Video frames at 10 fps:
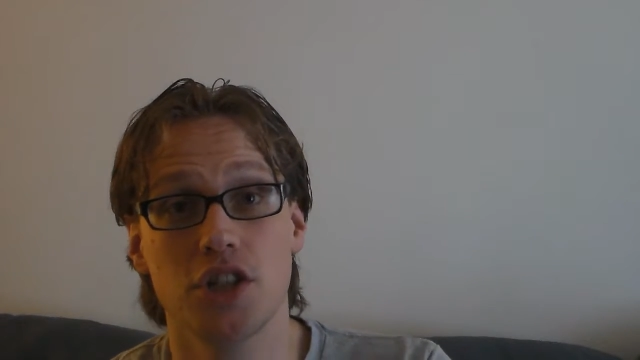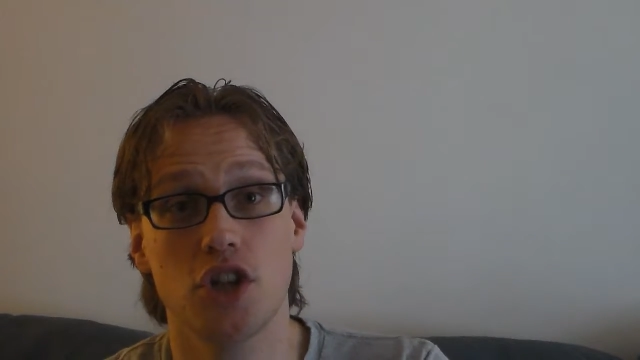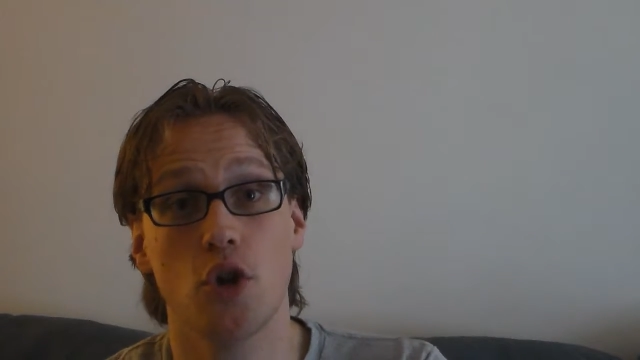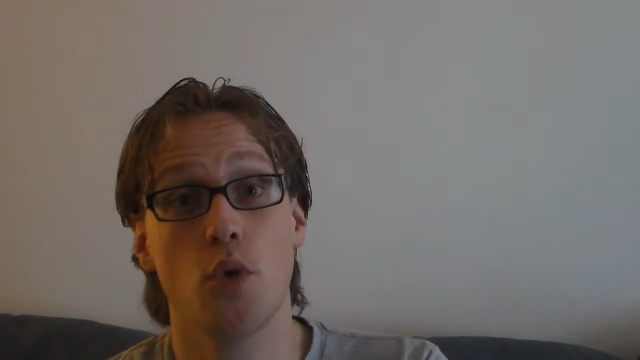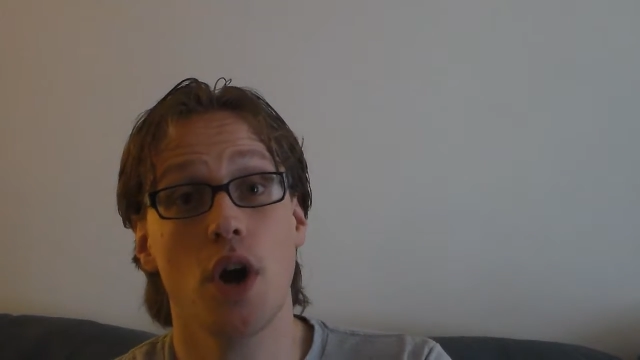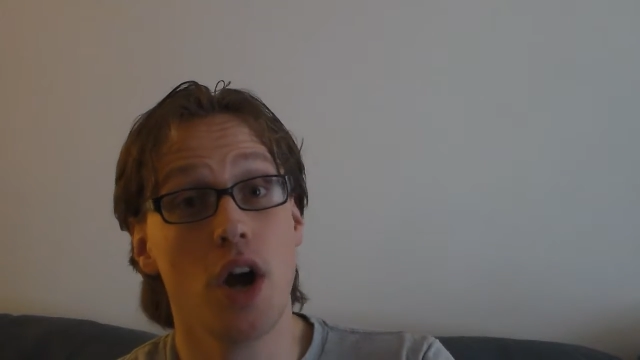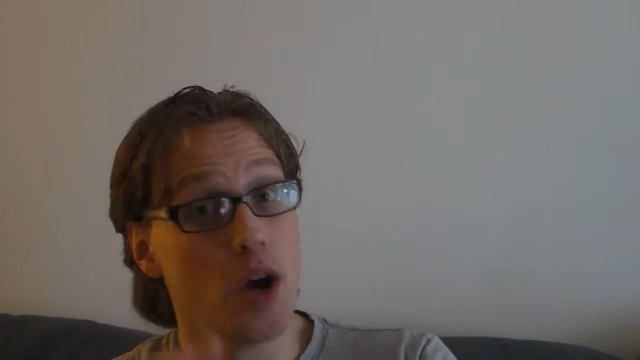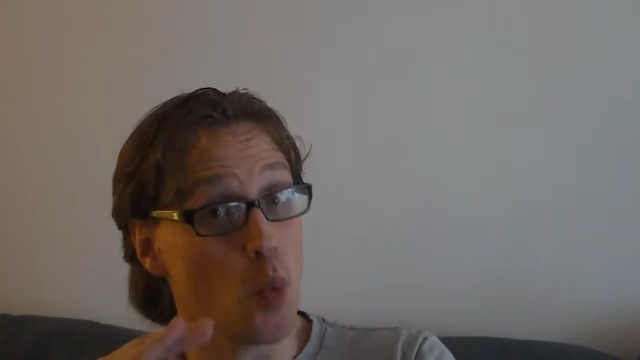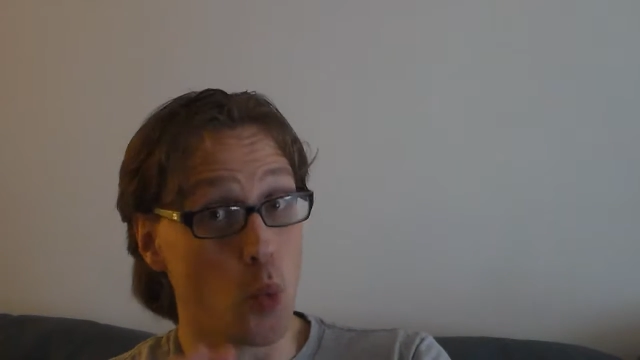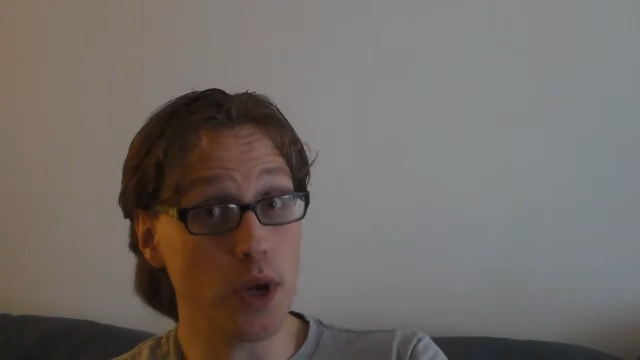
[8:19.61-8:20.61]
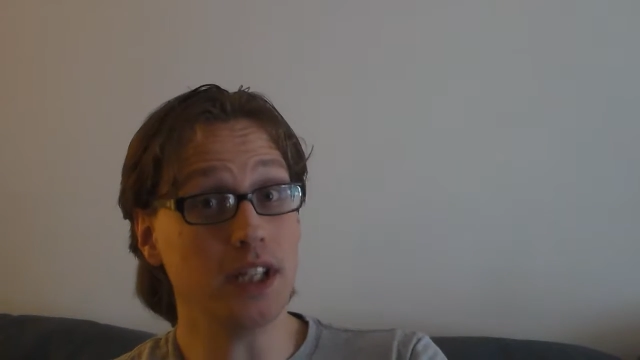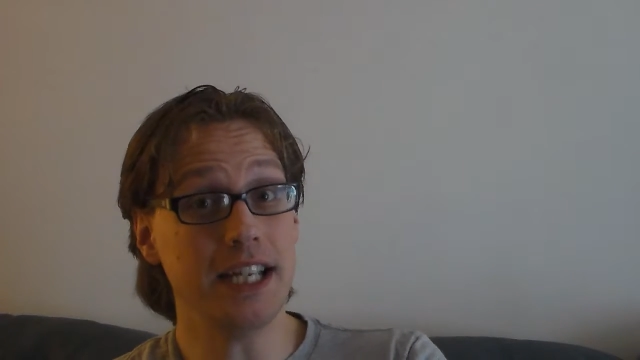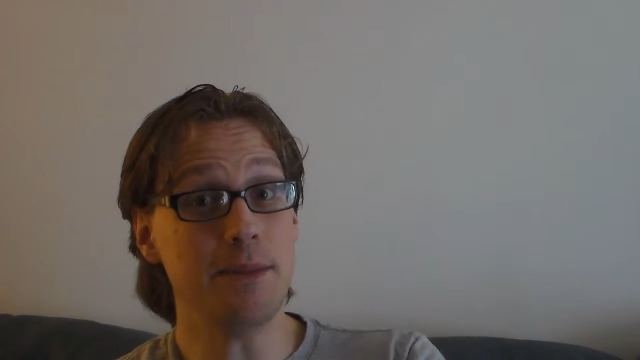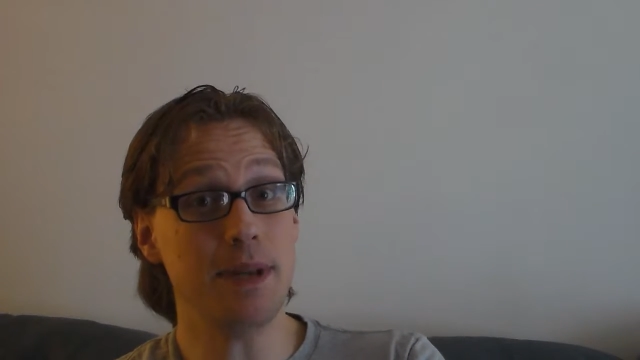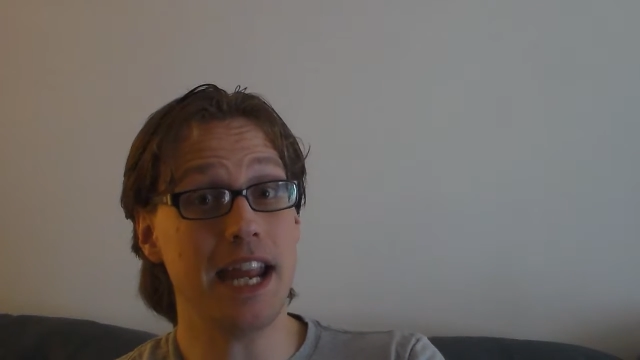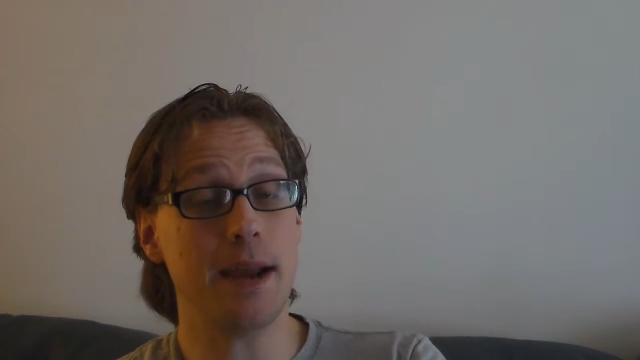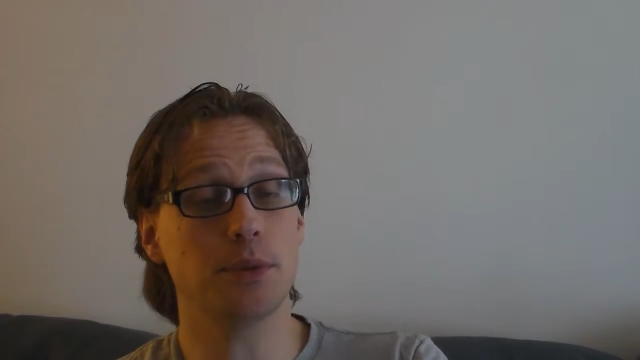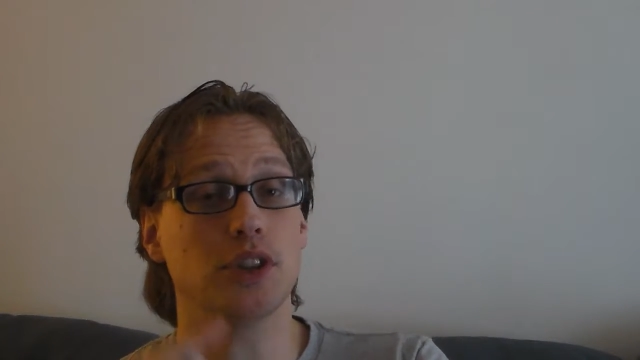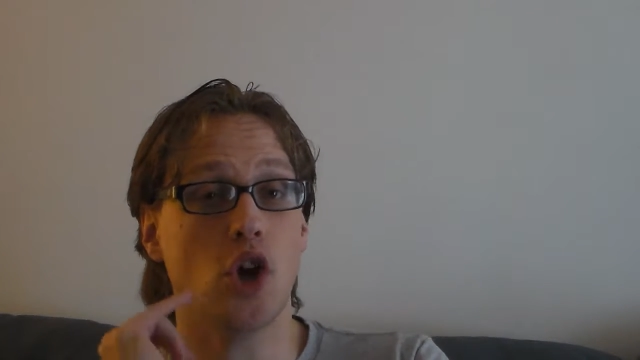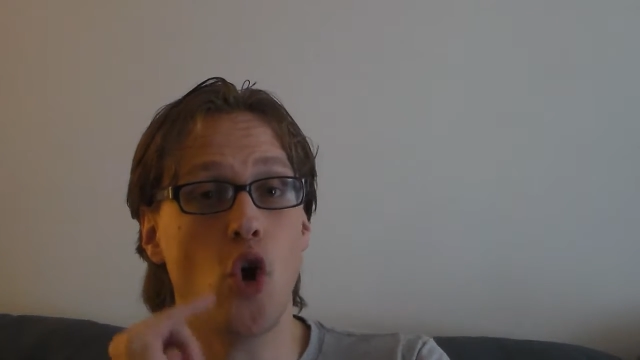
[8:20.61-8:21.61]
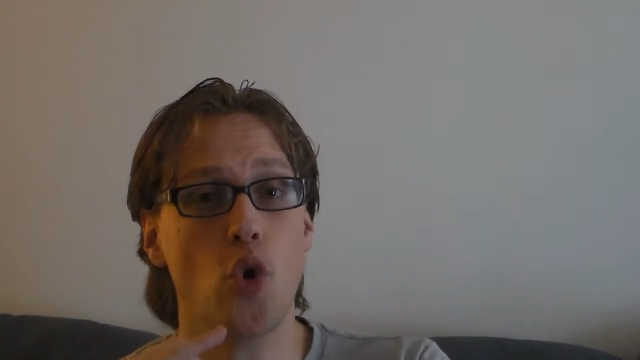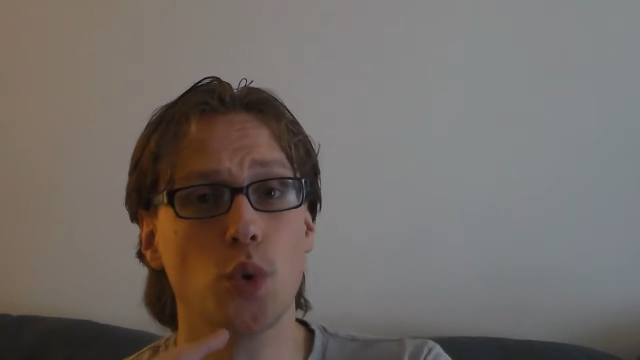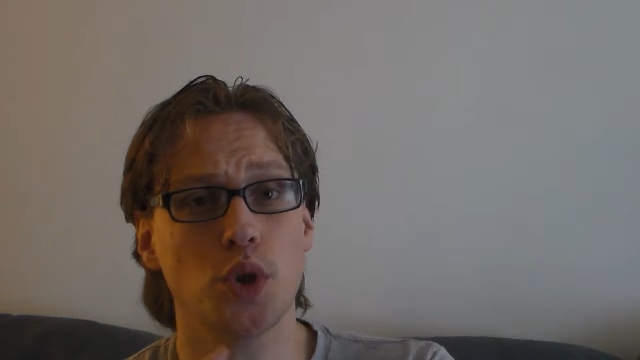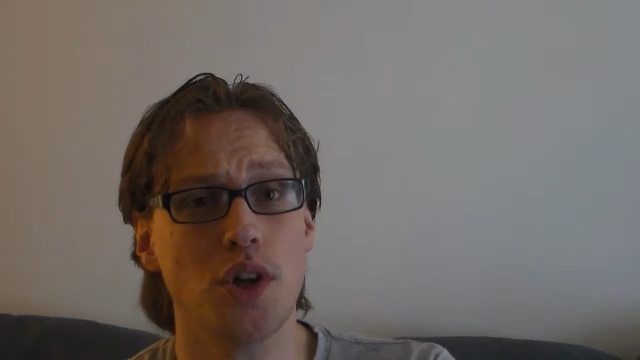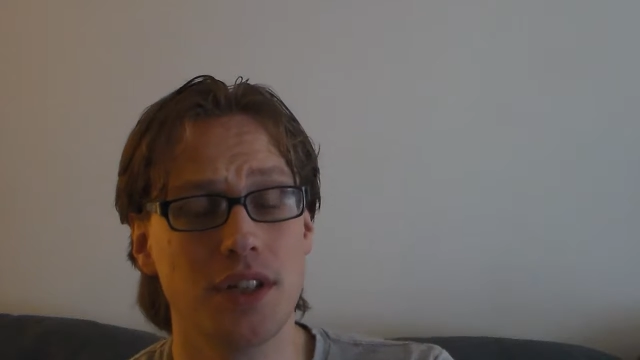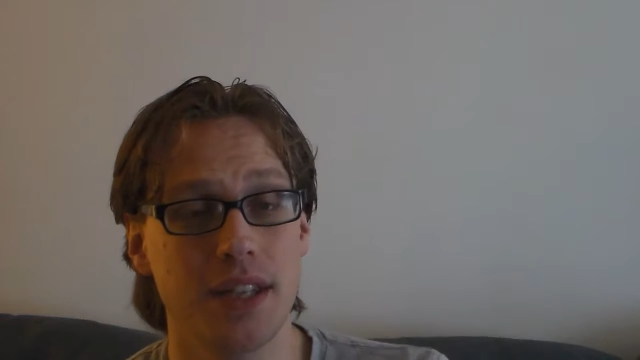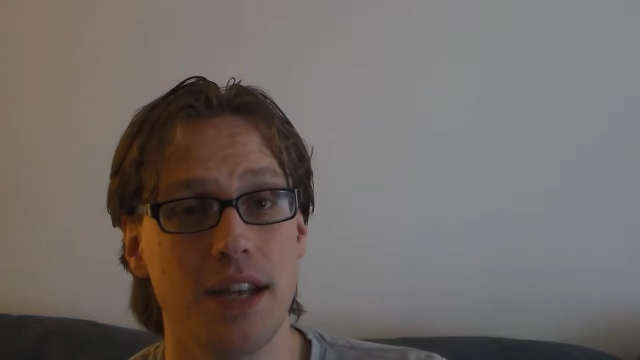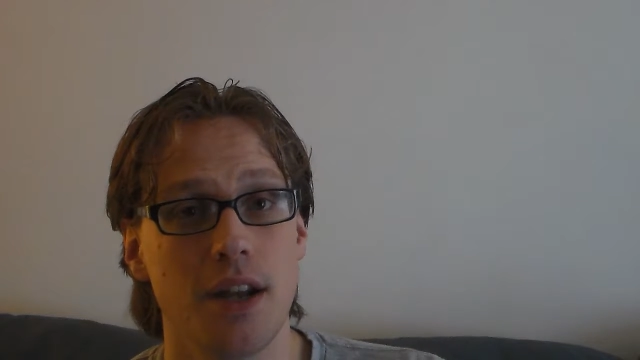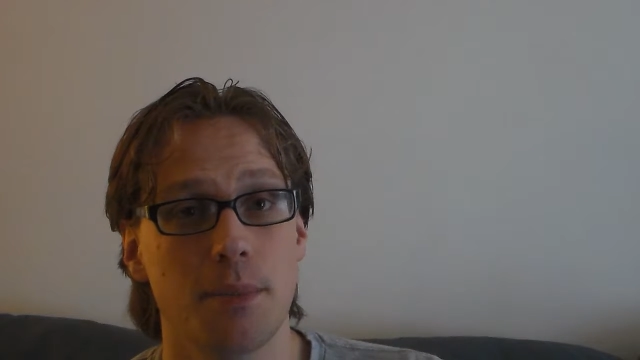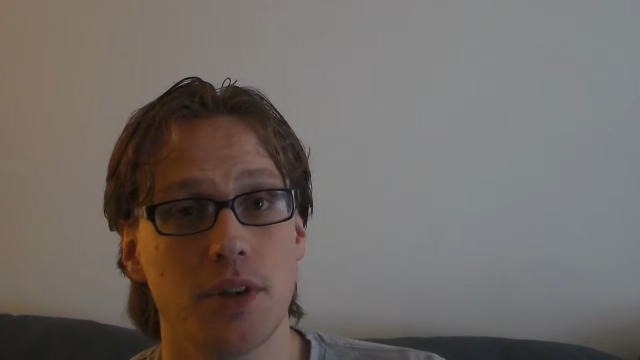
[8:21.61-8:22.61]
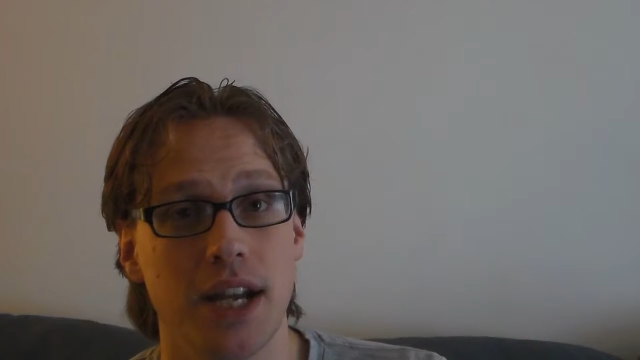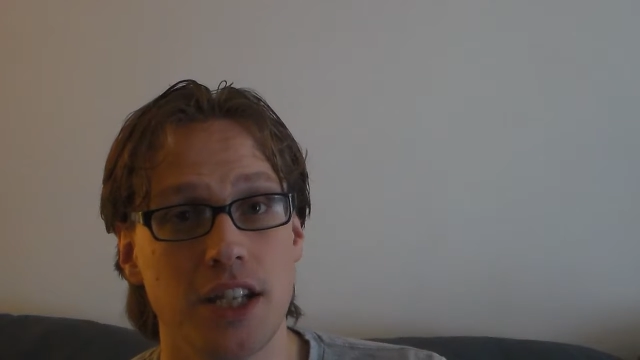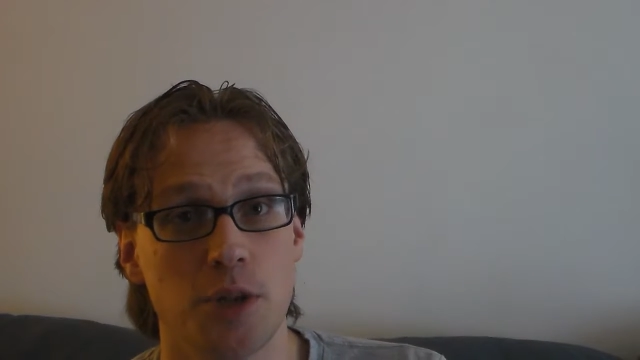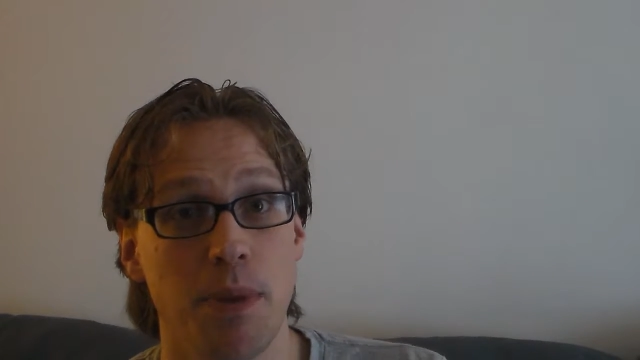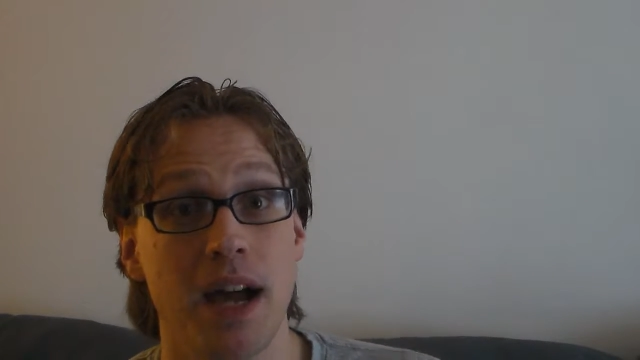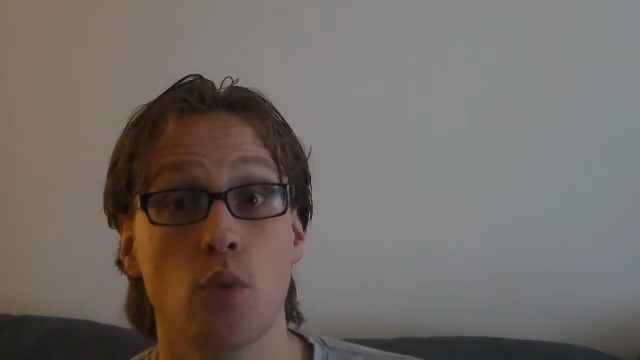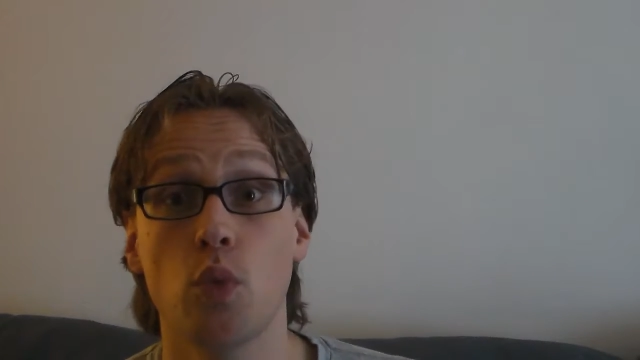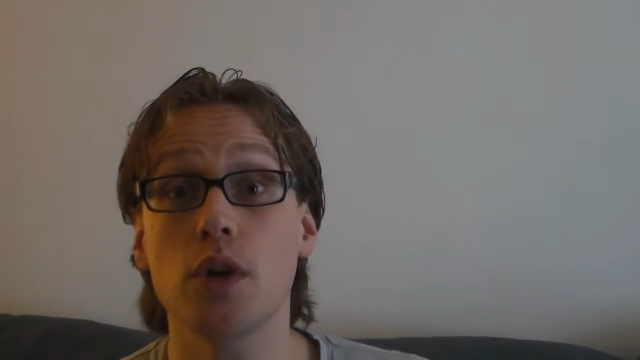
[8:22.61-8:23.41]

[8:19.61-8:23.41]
So will he be able to hold on to that #8 spot?